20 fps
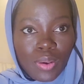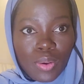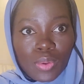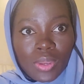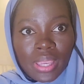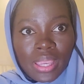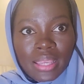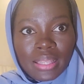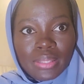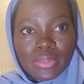
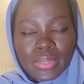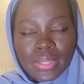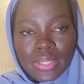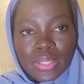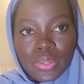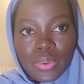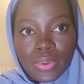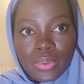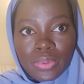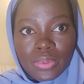Okay, anyway,
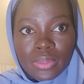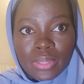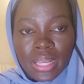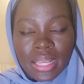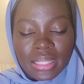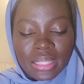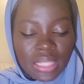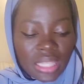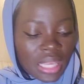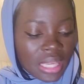so
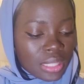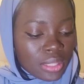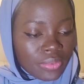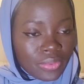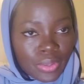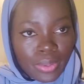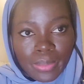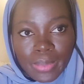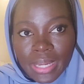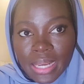it's the end
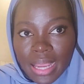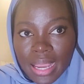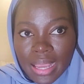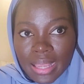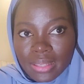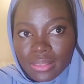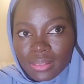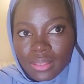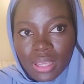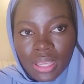of
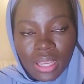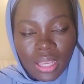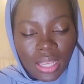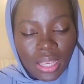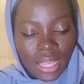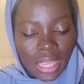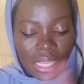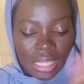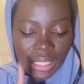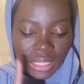Ramadan.
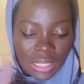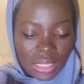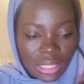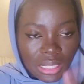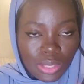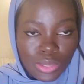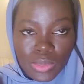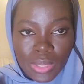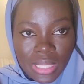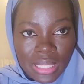Again, it's
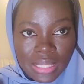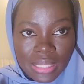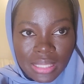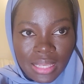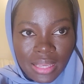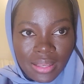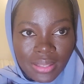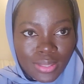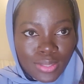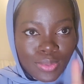the
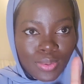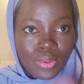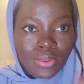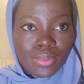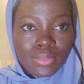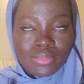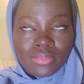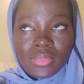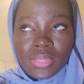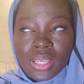26th,
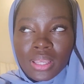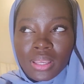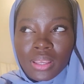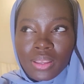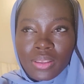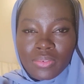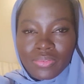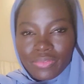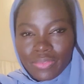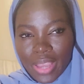so
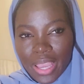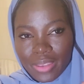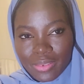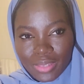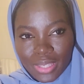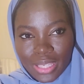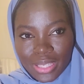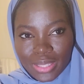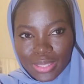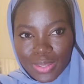
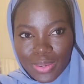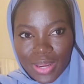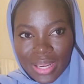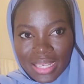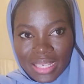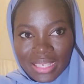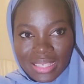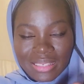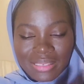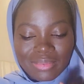5 days
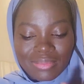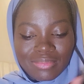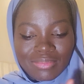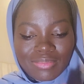already.